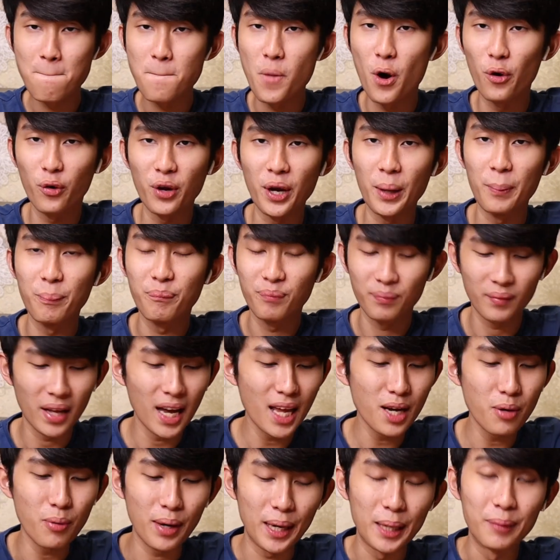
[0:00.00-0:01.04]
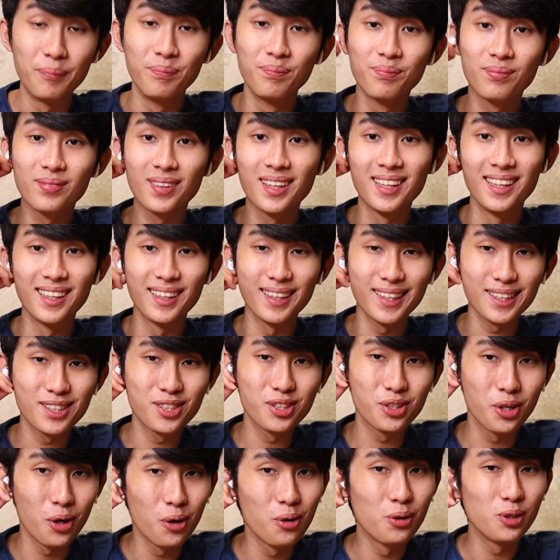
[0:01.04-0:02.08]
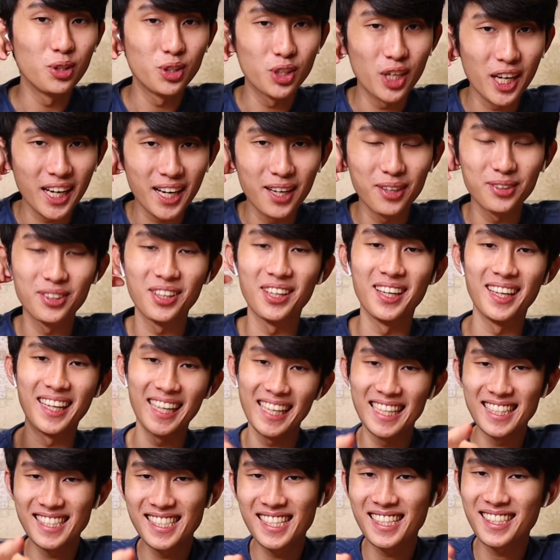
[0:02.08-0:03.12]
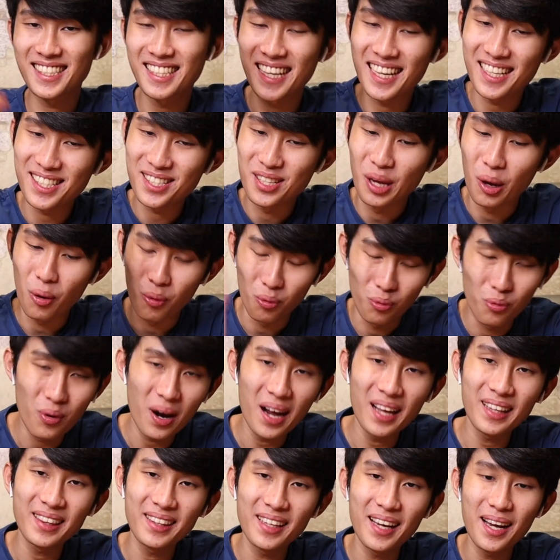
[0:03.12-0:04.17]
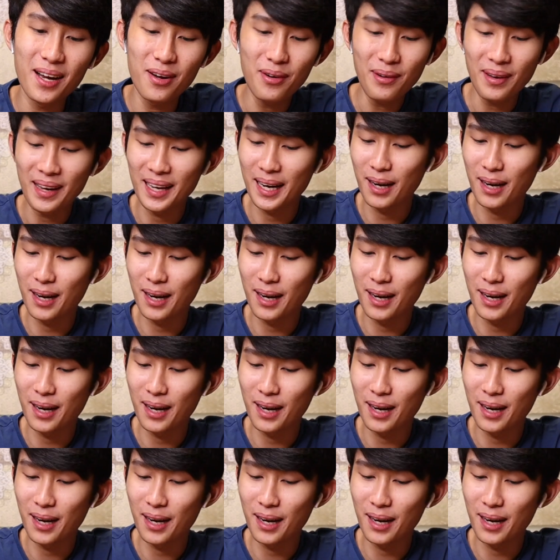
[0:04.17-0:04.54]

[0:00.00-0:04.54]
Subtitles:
Okay, anyway, let's go check out the latency test right now.